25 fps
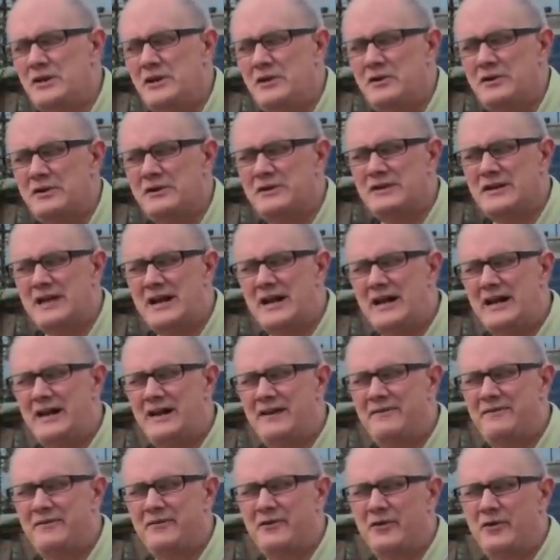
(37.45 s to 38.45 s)
here in
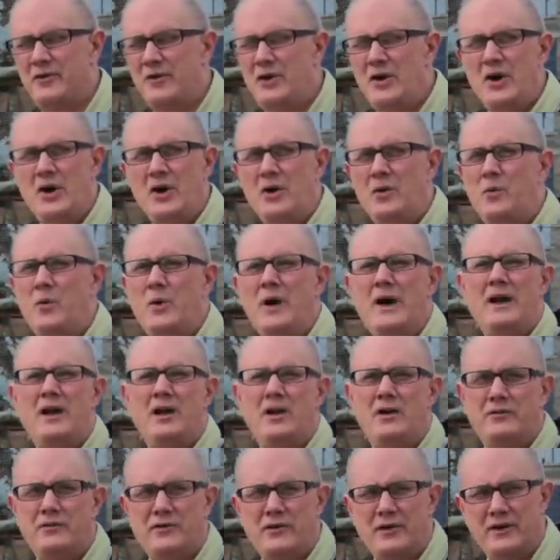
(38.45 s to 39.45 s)
China for well
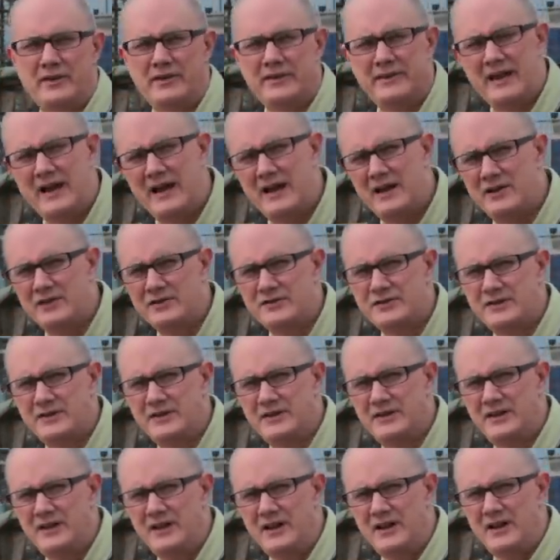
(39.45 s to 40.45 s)
over a
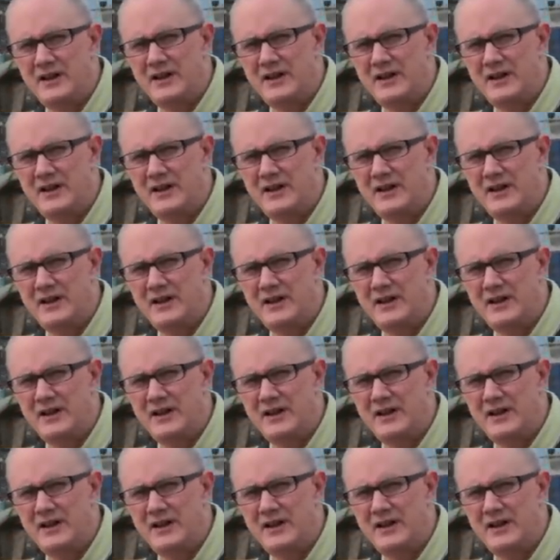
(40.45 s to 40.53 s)
thousand